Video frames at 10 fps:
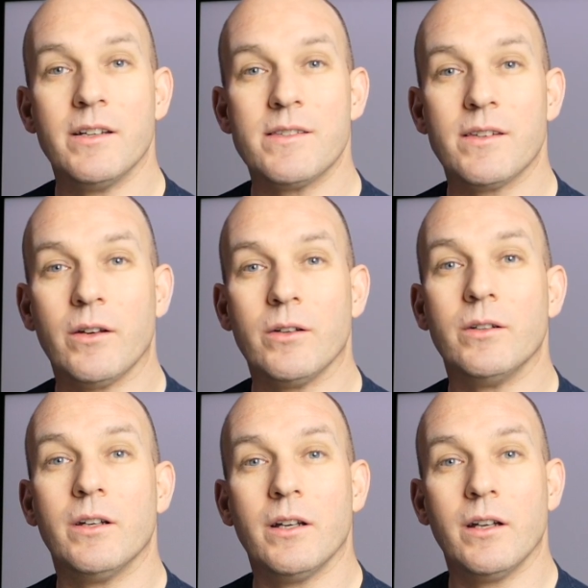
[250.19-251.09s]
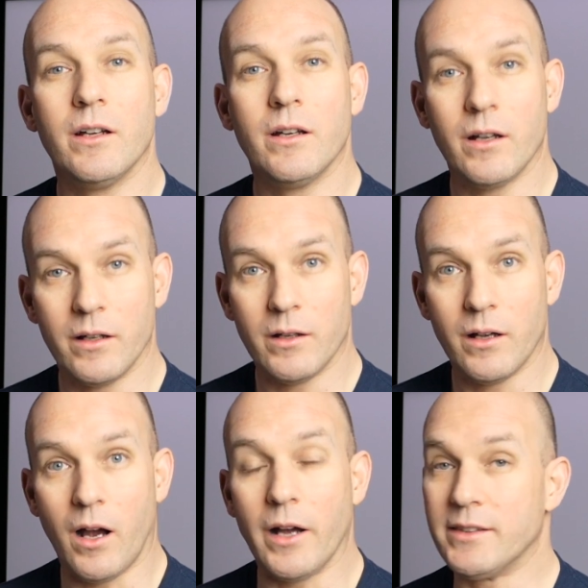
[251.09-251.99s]
So,
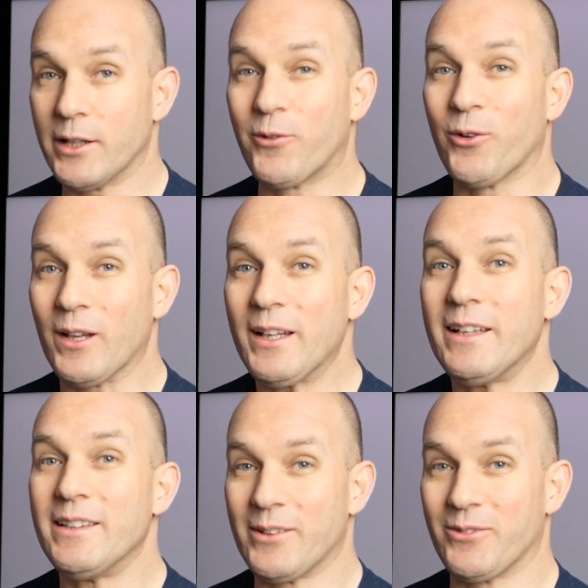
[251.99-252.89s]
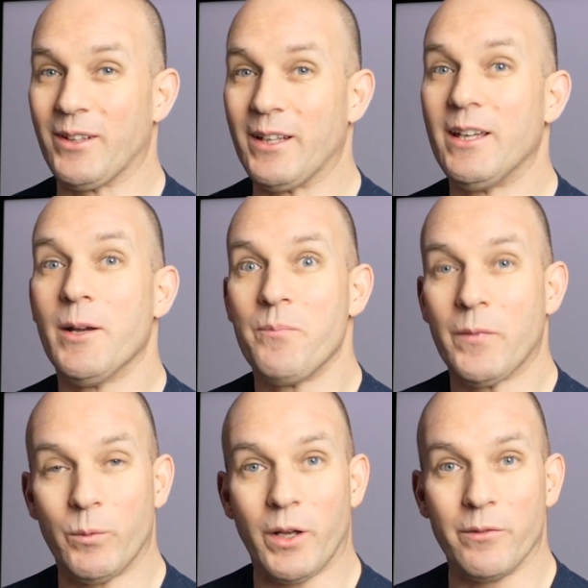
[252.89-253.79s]
I definitely, definitely,
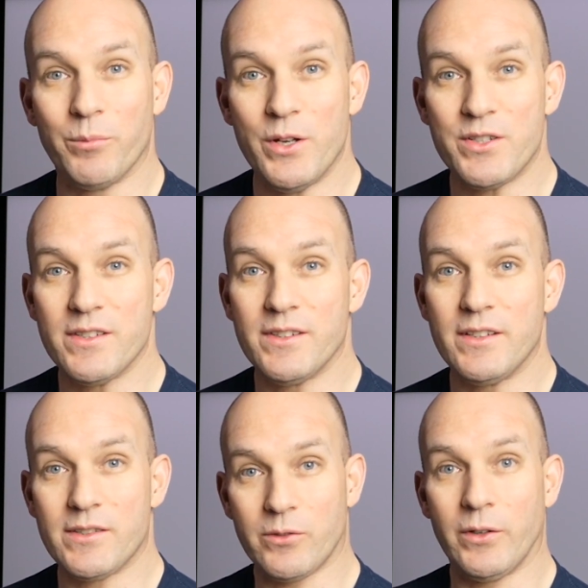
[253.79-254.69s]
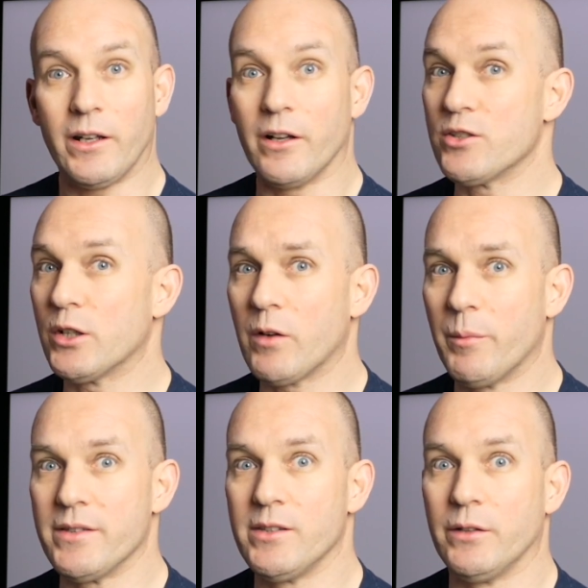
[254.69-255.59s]
when I purchased this screen, I should have got
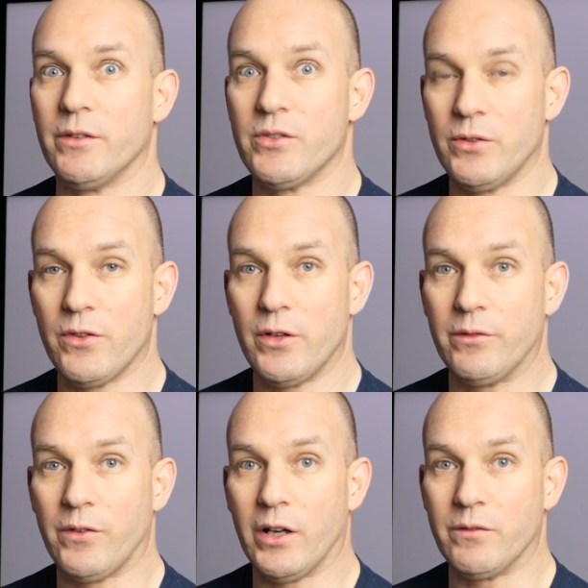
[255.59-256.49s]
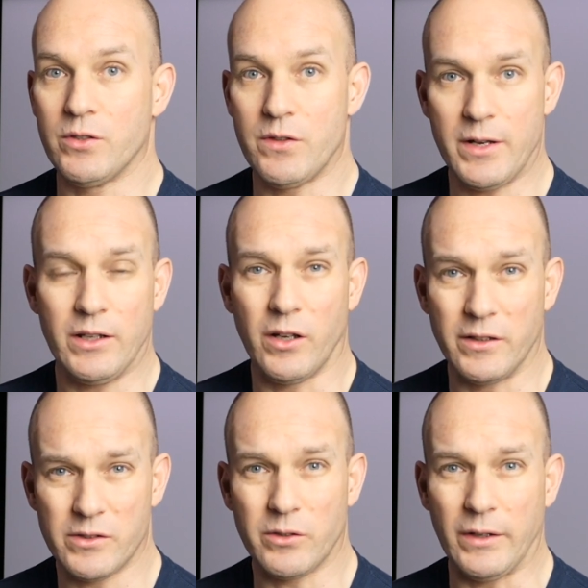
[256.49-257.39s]
myself a two thirty-five, two
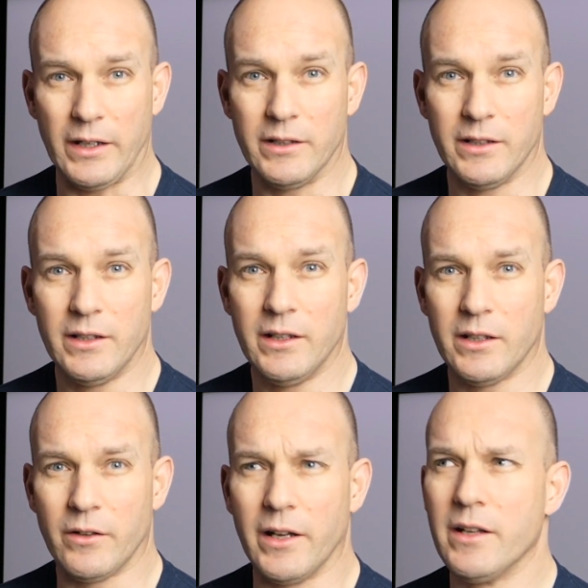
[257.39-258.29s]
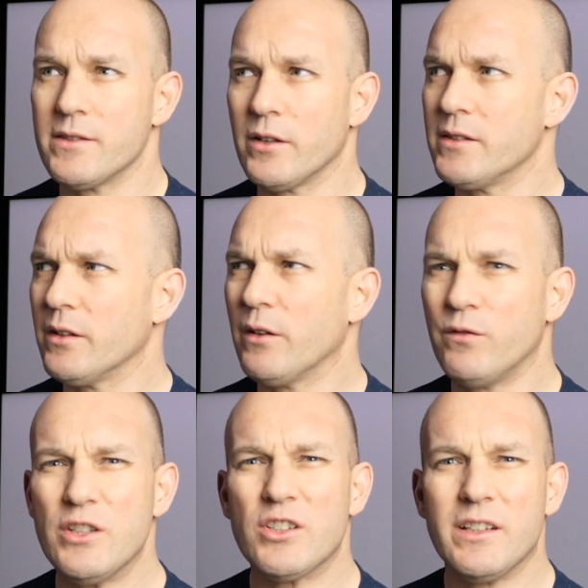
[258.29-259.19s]
thirty-nine screen. All right, so it's
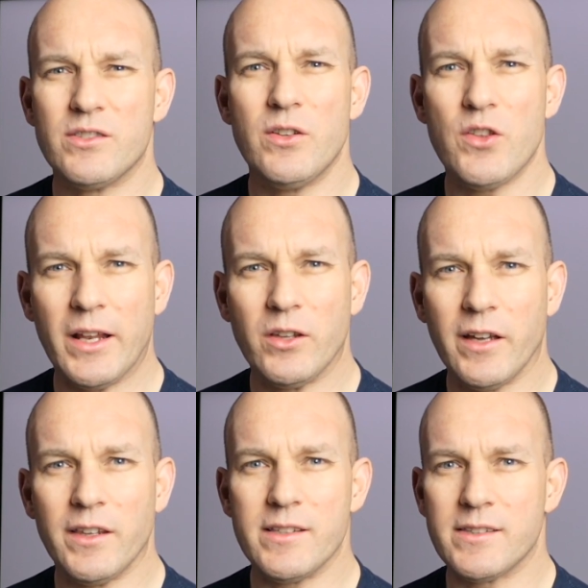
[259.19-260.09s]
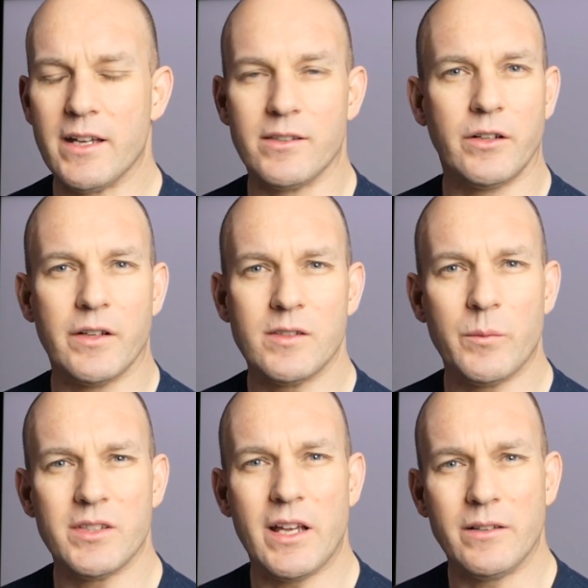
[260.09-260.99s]
officially two thirty-nine these days. I've got to
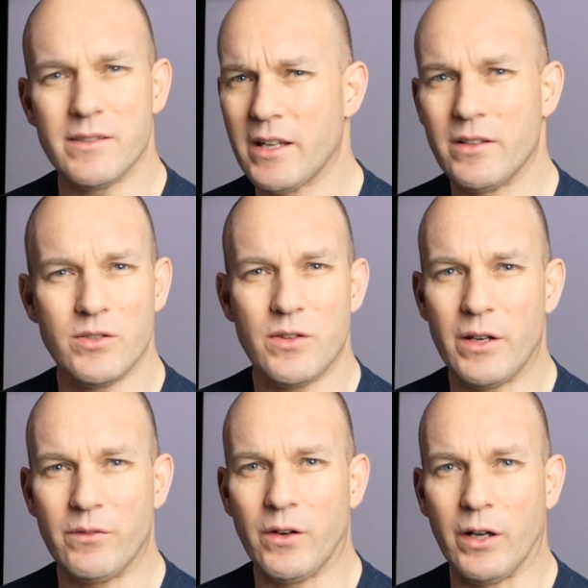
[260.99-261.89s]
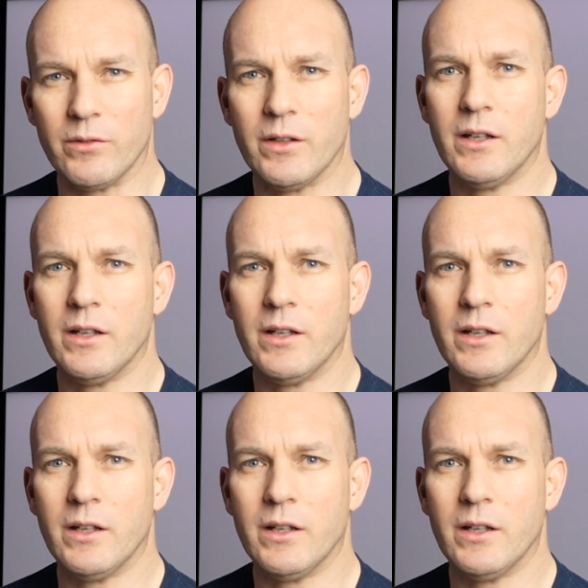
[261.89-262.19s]
stop saying two thirty-five.